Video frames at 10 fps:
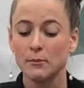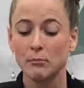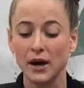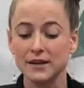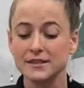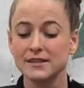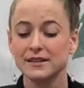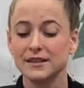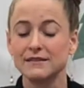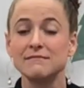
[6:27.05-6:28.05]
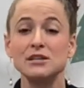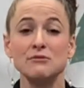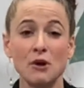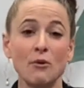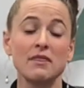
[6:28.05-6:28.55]
but do you
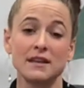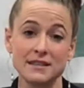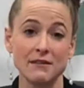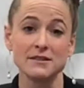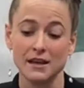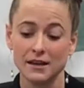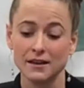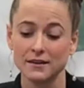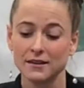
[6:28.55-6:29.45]
know what that sounds like?